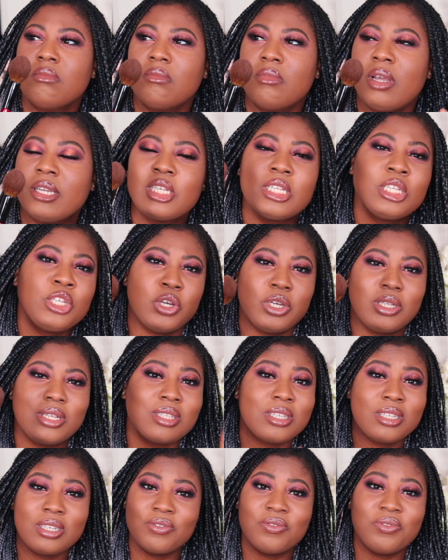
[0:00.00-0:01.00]
actually no,
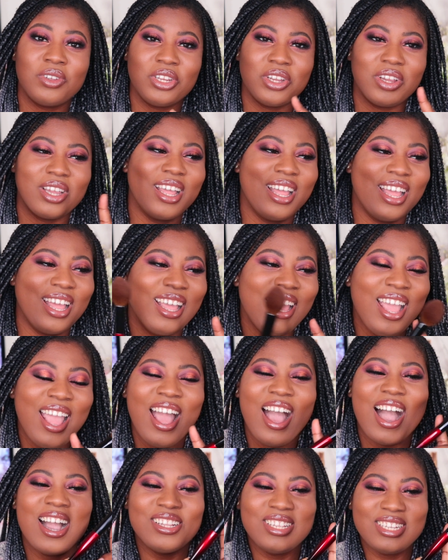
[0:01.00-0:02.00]
that's a different video.
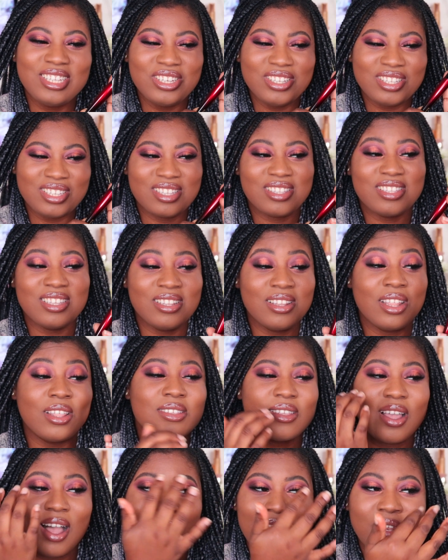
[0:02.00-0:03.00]
I did use this in
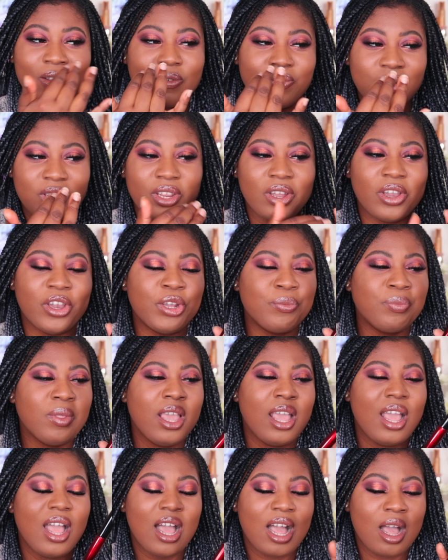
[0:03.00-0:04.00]
this eye look video
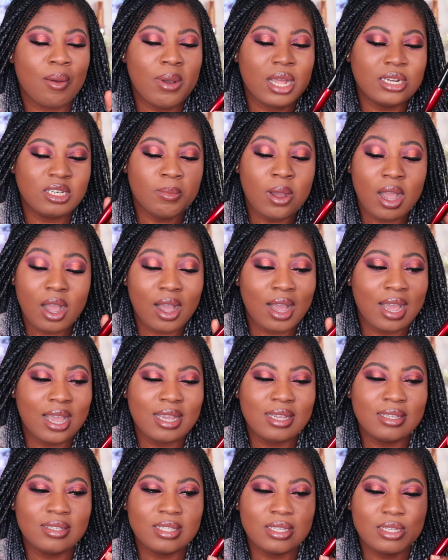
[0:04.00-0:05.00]
under my
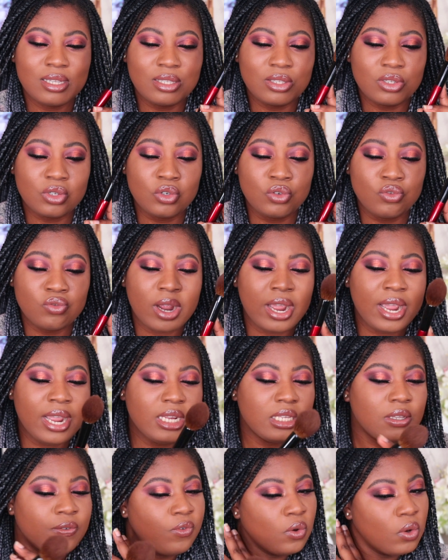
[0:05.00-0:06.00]
eyes. It's
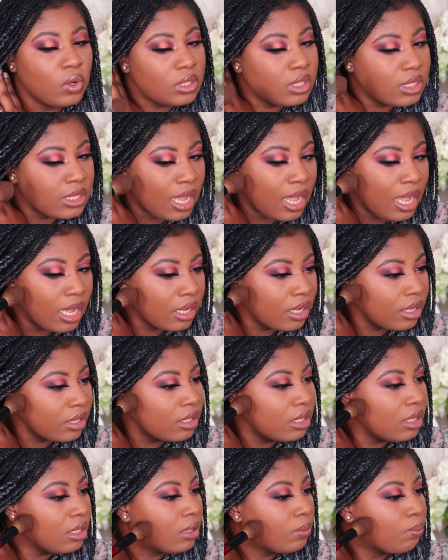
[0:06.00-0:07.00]
great for
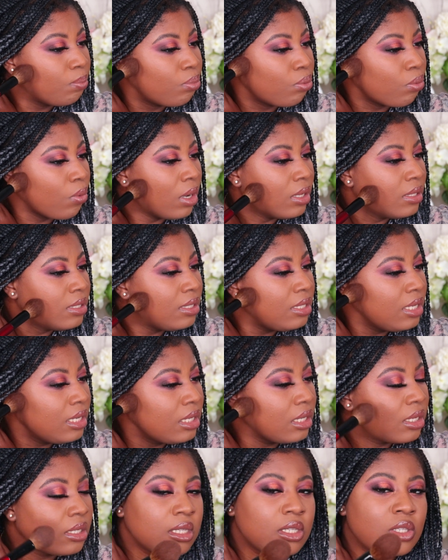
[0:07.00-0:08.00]
targeted bronzing
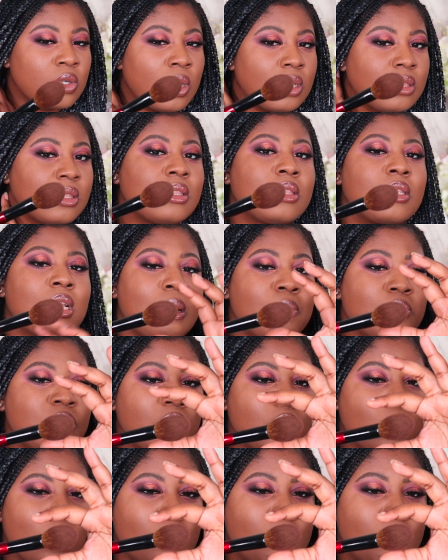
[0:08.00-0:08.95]
because it's comes to a